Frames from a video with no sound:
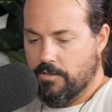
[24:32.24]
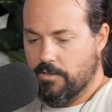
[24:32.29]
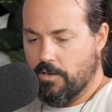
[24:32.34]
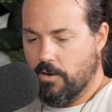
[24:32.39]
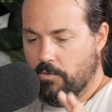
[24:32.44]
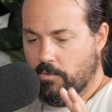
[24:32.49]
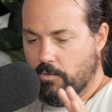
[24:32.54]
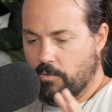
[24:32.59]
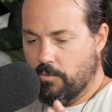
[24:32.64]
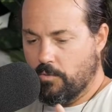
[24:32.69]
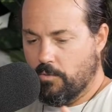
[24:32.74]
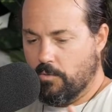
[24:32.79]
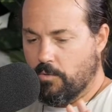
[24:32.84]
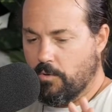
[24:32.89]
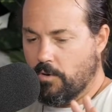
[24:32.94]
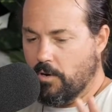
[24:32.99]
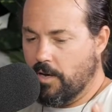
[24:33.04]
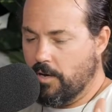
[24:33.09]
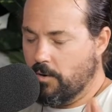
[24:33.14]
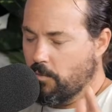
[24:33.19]
So, awesome.
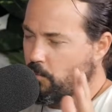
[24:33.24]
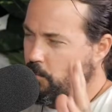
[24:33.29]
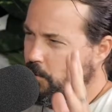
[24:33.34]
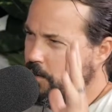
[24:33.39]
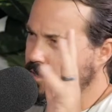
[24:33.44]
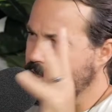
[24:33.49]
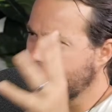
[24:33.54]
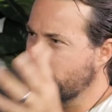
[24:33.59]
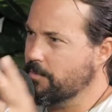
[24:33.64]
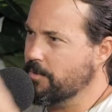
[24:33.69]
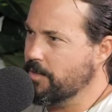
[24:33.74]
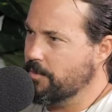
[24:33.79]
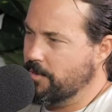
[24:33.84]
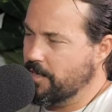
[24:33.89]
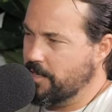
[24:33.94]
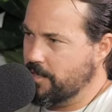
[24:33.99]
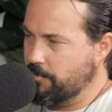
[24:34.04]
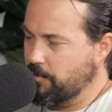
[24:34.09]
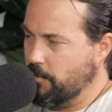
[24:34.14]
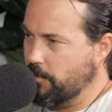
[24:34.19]
What are some of the
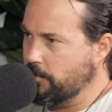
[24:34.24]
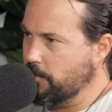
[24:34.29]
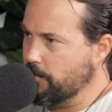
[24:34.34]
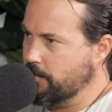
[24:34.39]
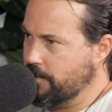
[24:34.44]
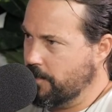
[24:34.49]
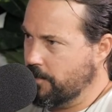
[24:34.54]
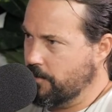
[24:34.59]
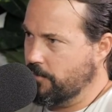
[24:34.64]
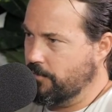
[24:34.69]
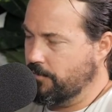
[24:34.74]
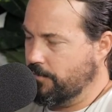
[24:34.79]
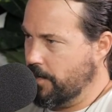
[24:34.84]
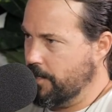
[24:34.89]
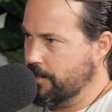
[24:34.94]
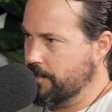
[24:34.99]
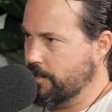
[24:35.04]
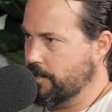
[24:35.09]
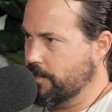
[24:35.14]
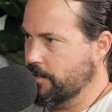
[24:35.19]
biggest problems that you're
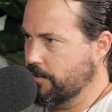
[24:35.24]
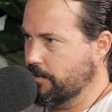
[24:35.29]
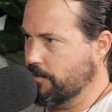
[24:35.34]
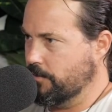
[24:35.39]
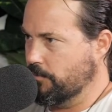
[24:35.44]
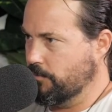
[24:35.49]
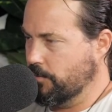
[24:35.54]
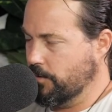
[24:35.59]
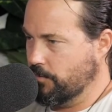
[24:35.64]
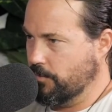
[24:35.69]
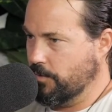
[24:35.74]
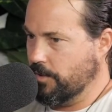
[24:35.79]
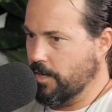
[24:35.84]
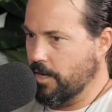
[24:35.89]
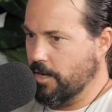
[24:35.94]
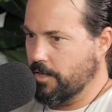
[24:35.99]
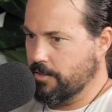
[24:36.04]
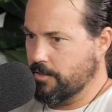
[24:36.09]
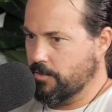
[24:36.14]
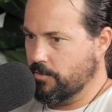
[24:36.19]
facing with
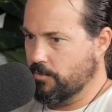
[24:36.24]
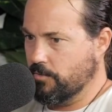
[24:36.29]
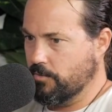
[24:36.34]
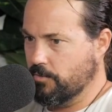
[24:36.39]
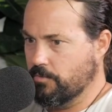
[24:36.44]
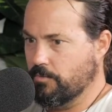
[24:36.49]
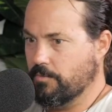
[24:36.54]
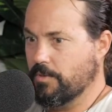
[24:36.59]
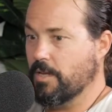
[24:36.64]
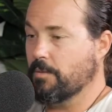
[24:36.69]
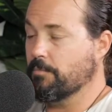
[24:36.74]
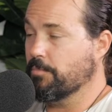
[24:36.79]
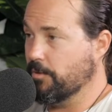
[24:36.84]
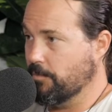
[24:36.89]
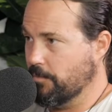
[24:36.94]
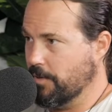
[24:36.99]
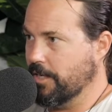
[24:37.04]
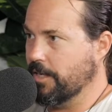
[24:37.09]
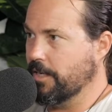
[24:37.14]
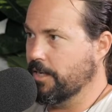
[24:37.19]
regards to
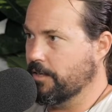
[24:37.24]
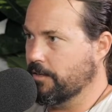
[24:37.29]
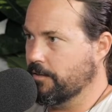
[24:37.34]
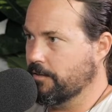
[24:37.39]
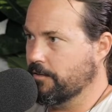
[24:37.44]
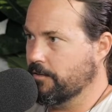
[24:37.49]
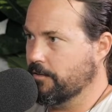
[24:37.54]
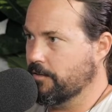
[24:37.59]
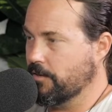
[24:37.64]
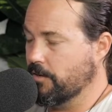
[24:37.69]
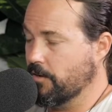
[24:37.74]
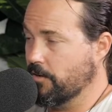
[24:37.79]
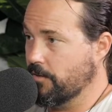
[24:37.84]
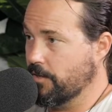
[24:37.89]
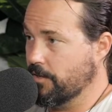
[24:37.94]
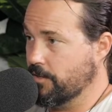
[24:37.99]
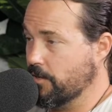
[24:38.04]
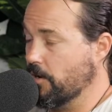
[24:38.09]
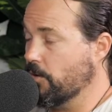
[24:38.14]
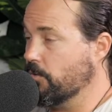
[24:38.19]
implementing,
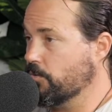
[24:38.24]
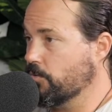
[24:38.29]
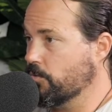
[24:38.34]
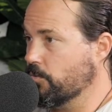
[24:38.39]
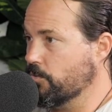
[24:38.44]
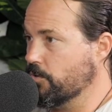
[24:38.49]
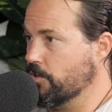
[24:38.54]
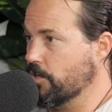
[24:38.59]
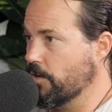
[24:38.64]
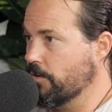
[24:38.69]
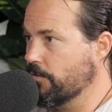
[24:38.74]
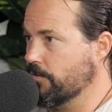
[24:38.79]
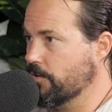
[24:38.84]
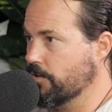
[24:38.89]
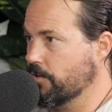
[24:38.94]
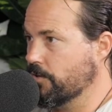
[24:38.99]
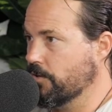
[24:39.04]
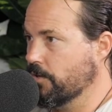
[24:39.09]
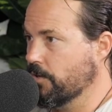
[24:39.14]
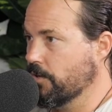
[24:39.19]
these cultural
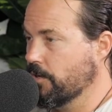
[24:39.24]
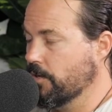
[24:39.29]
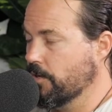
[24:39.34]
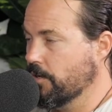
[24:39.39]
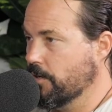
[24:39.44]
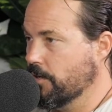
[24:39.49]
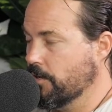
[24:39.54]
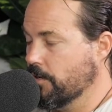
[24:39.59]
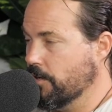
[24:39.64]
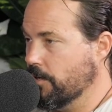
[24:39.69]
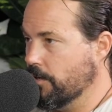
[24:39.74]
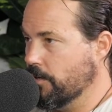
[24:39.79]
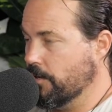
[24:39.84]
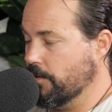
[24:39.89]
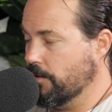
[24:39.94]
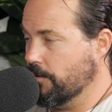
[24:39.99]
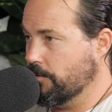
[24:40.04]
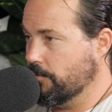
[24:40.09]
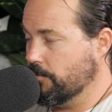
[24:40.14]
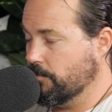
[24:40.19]
shifts?
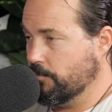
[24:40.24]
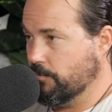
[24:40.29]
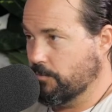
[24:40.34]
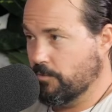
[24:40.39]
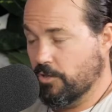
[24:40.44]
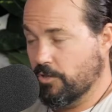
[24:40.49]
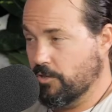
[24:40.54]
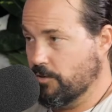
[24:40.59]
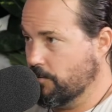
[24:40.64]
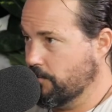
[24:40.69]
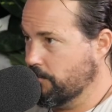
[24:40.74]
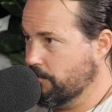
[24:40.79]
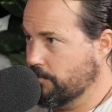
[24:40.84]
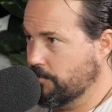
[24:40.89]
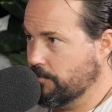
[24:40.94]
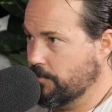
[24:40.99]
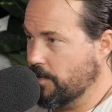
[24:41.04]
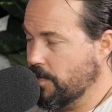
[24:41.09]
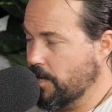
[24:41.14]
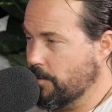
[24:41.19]
Could you
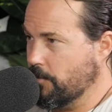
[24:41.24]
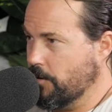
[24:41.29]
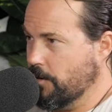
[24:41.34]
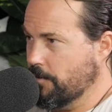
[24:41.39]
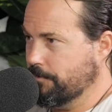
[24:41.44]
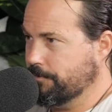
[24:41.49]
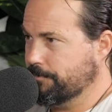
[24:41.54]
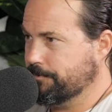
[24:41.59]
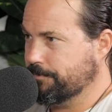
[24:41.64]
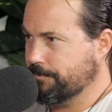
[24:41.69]
elaborate?